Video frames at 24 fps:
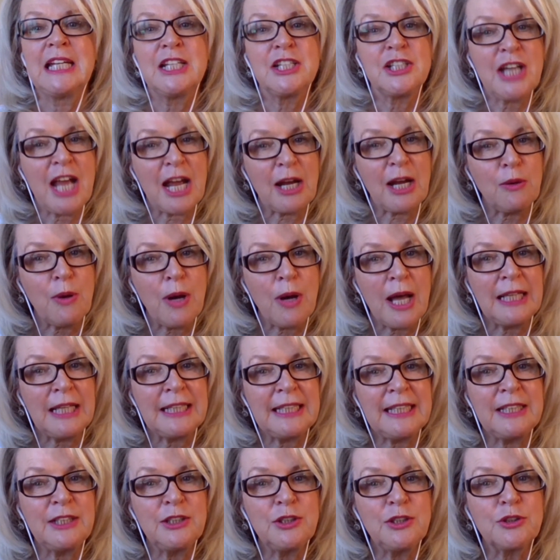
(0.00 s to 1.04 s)
Chat
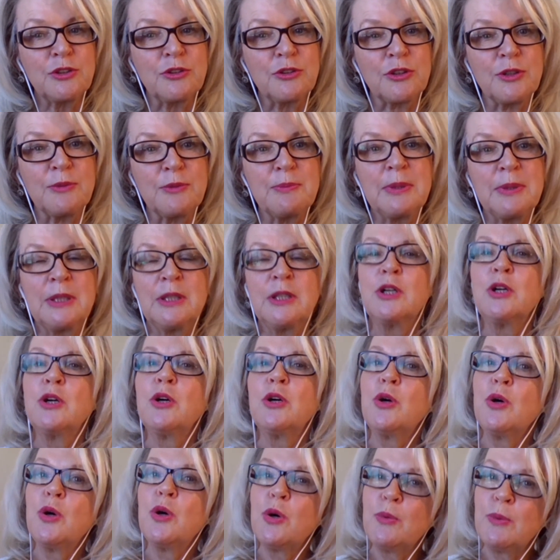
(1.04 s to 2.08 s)
quietly in your group,
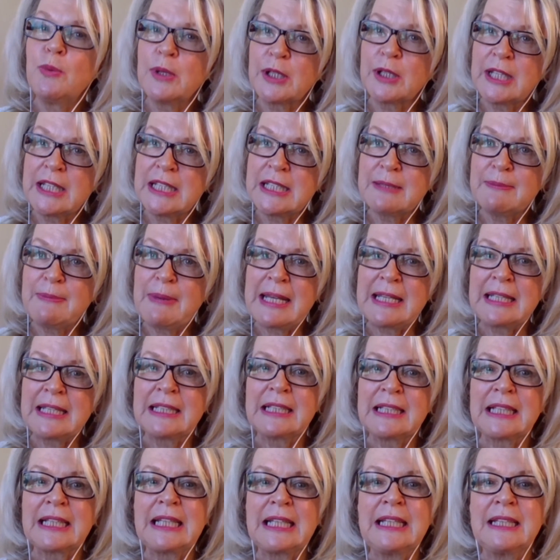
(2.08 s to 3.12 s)
or work
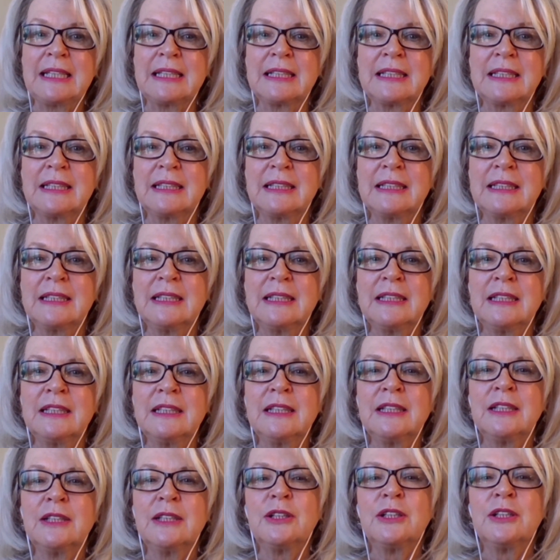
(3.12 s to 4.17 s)
independently.
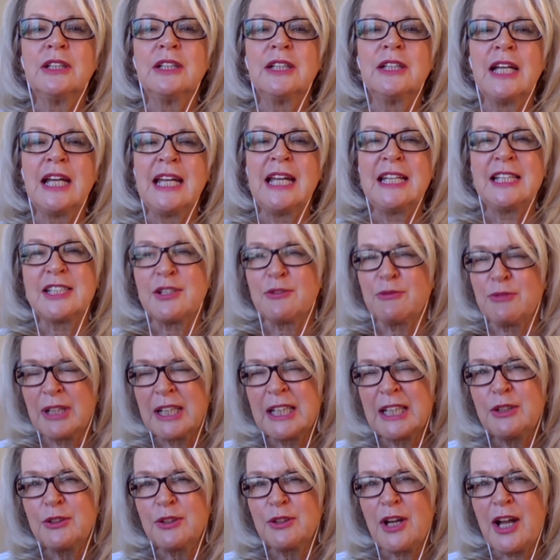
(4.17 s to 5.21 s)
And it's a
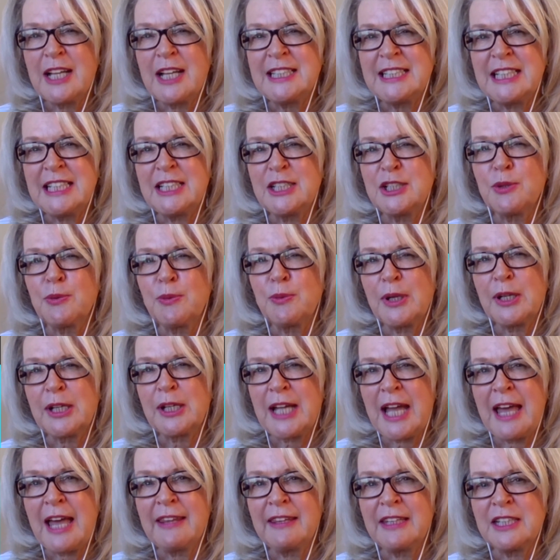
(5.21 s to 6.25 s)
really good idea to
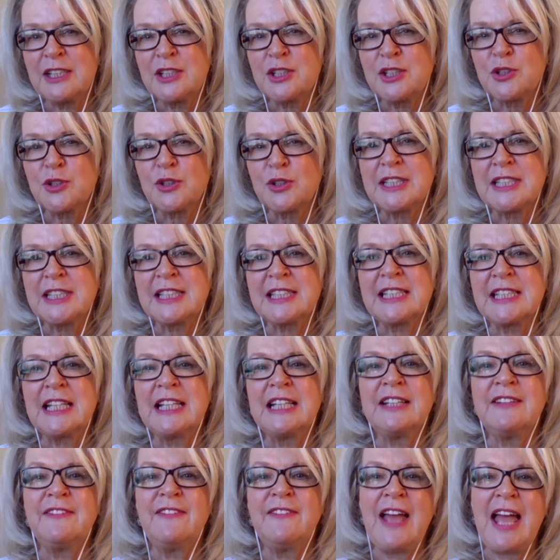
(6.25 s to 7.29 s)
work out these choices
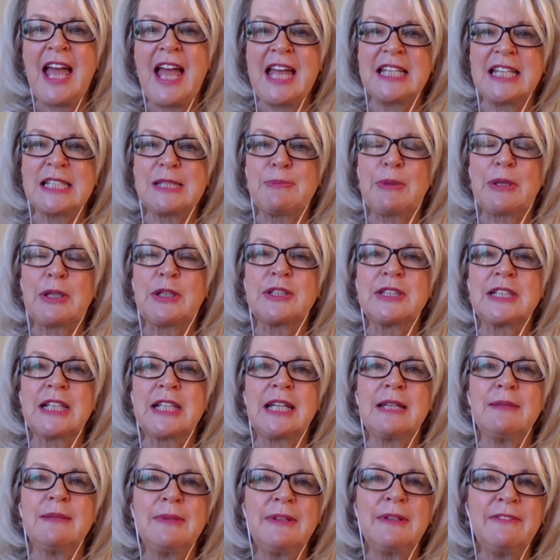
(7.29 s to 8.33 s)
in advance, because
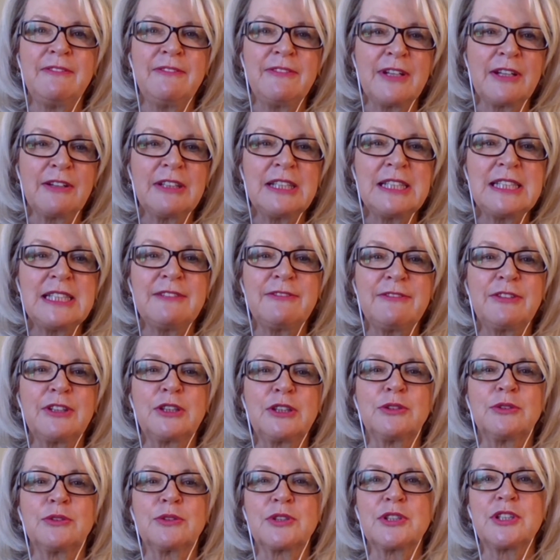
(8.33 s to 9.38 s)
it can be very
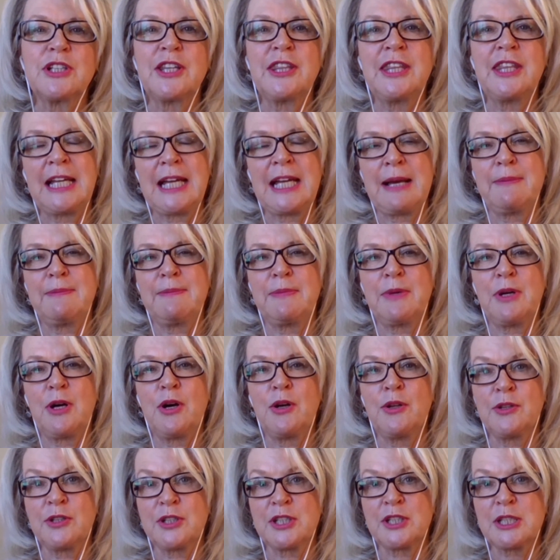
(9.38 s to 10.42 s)
difficult to think up
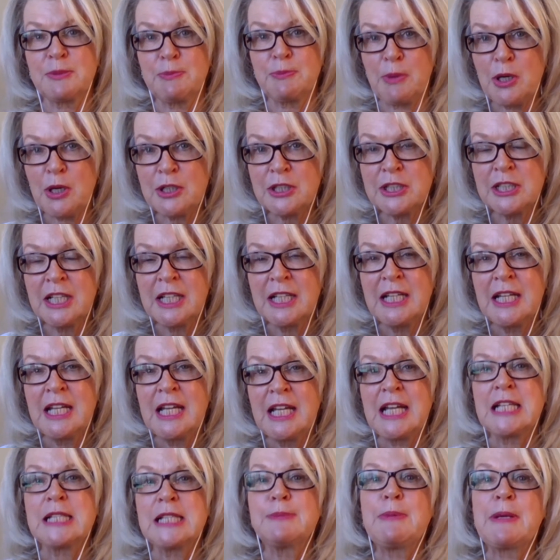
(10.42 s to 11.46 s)
on the spot,
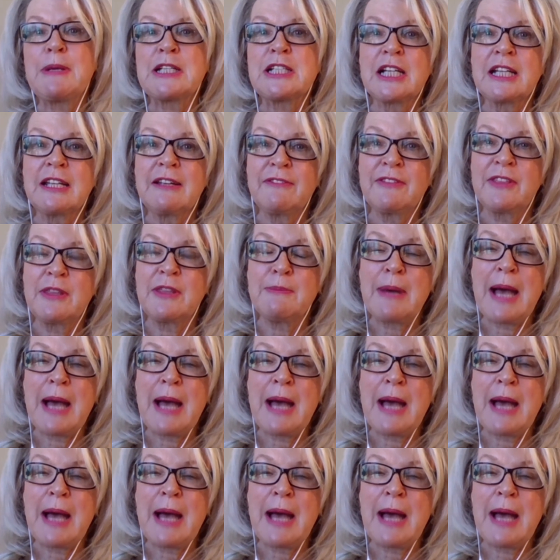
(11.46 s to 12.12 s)
especially if the